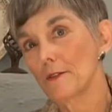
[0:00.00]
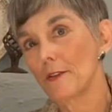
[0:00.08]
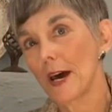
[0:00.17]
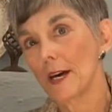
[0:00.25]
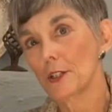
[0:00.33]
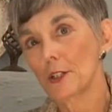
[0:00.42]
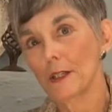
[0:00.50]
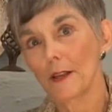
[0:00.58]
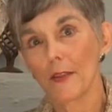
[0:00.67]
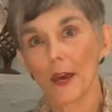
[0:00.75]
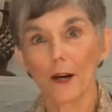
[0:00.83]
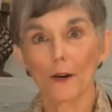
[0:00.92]
of fashion in
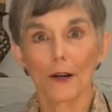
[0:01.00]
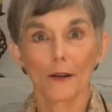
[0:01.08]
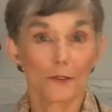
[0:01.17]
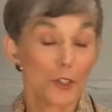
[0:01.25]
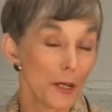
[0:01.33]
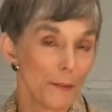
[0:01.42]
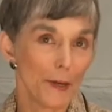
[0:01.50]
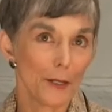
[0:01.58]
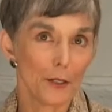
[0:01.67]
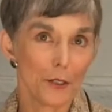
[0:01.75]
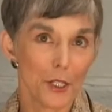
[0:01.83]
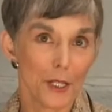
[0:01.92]
the era of cheap
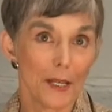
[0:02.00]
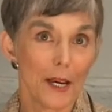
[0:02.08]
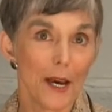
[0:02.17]
energy,